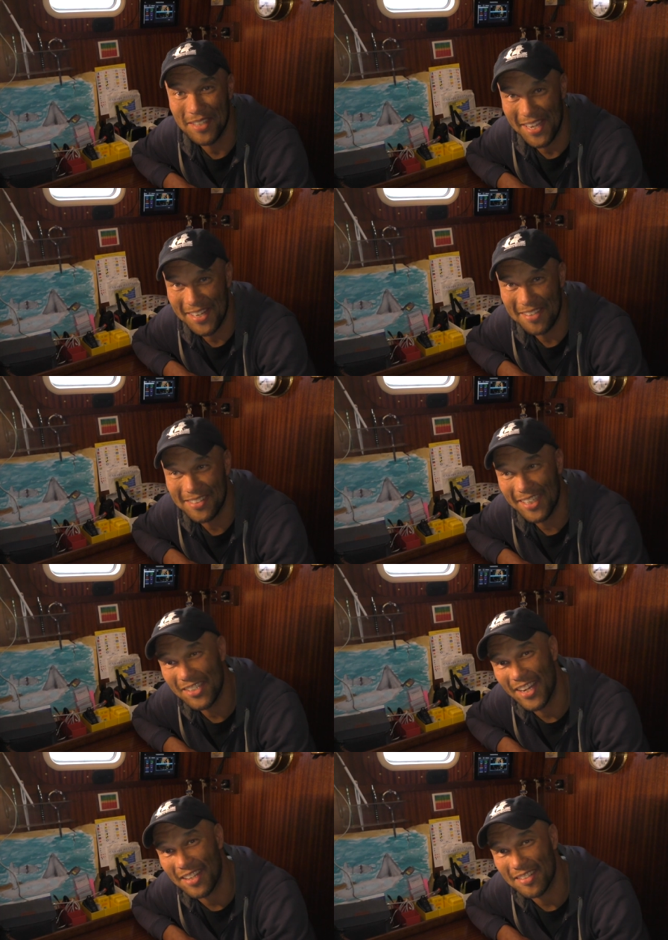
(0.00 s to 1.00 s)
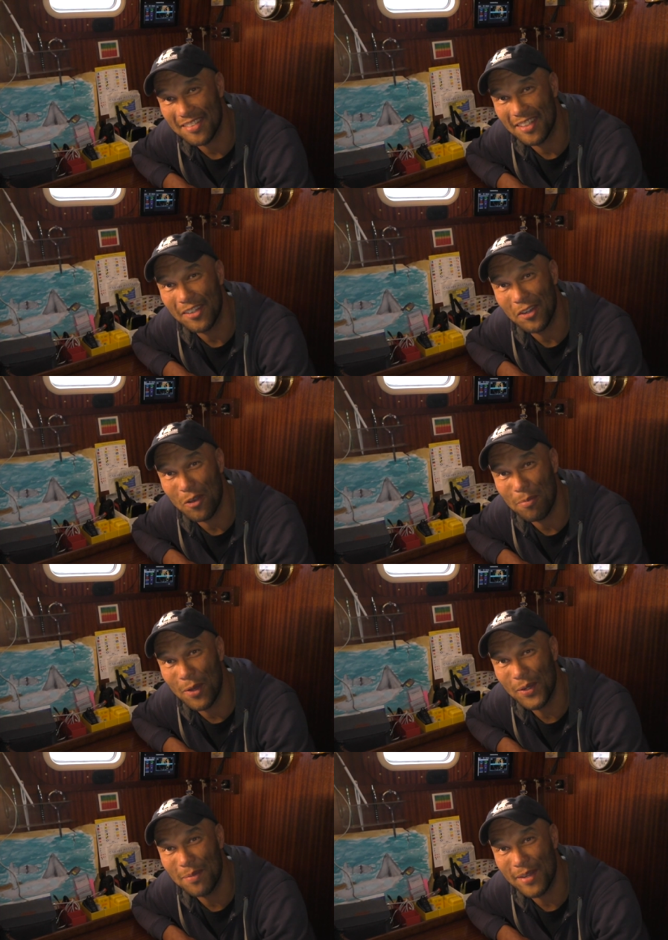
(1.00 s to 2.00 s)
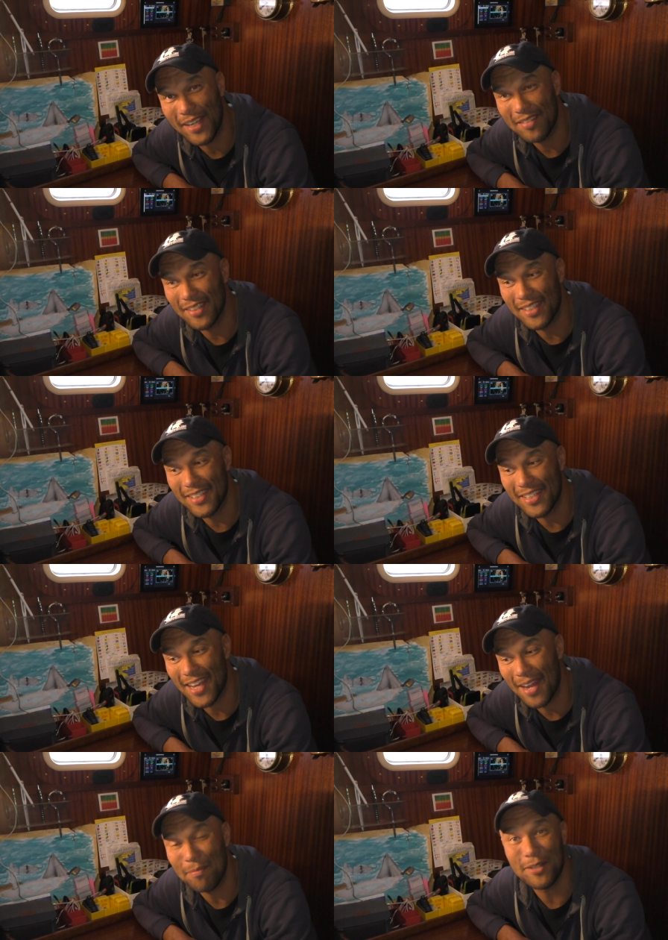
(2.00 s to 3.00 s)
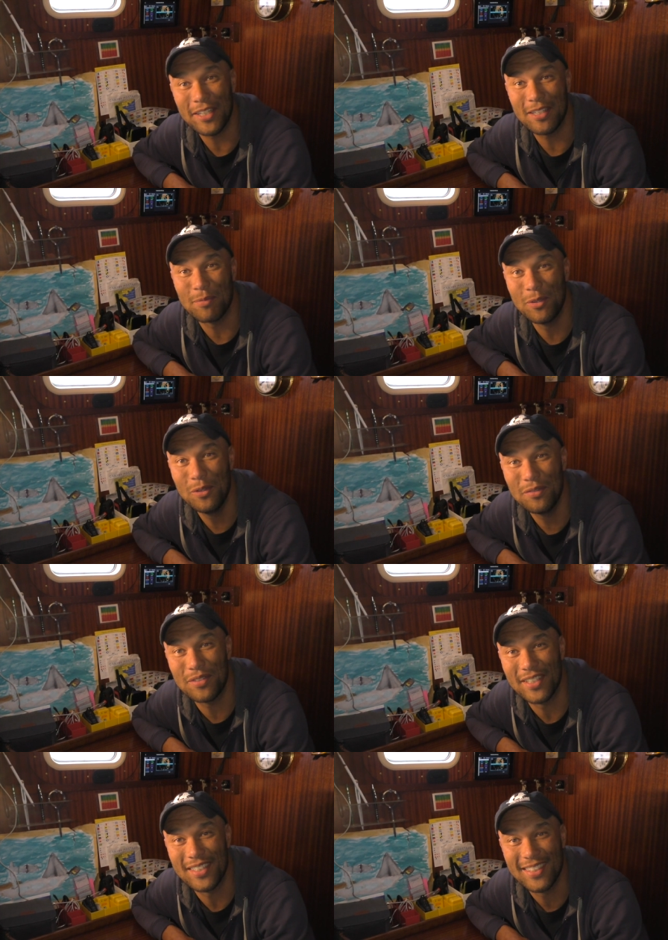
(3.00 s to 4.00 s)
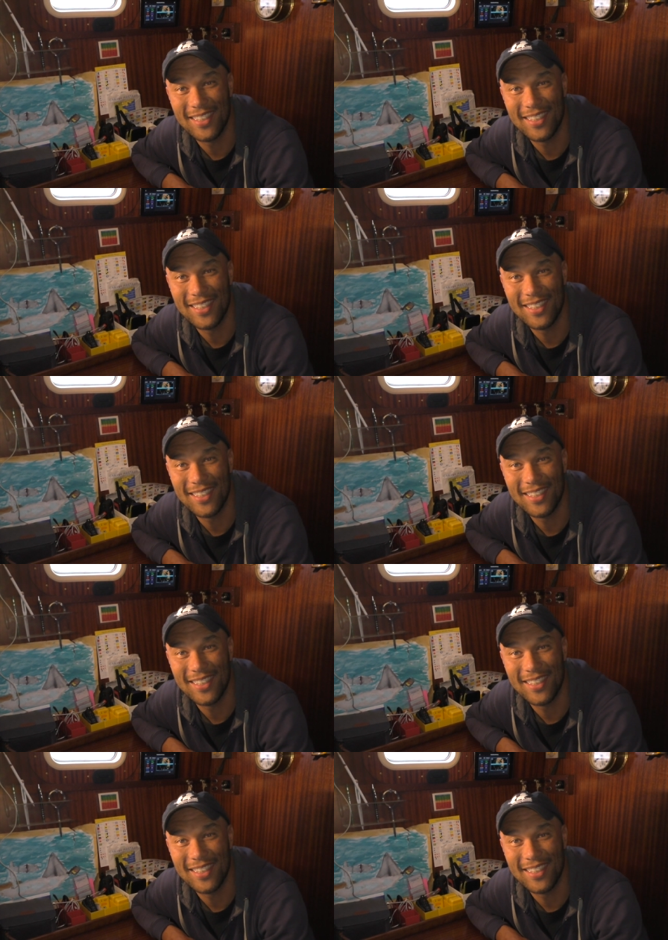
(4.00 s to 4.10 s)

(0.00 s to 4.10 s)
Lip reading: sailing is like chess. Your opponent makes an unpredicted move, and